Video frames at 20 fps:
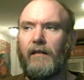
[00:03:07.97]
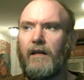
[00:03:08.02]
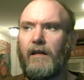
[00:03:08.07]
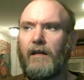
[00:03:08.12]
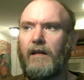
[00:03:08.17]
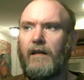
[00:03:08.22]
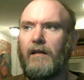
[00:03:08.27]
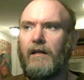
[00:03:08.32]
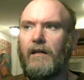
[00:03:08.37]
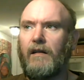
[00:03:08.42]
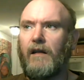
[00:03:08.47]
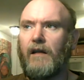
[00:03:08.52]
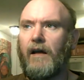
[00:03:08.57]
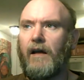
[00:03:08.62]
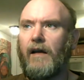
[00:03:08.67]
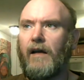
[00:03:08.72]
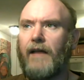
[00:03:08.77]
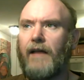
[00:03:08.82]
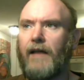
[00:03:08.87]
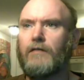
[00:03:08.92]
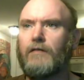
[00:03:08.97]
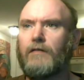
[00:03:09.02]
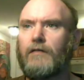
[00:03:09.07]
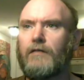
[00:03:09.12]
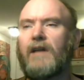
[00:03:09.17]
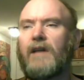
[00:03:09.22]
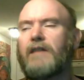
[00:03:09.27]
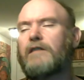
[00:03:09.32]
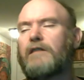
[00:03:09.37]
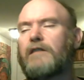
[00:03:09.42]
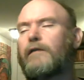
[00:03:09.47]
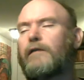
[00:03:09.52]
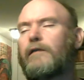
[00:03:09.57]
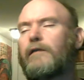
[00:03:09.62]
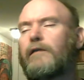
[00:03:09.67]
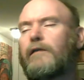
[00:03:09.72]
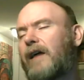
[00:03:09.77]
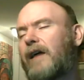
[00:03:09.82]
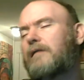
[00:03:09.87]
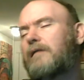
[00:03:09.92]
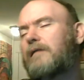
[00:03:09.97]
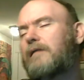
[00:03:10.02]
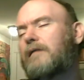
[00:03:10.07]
the exercises for that.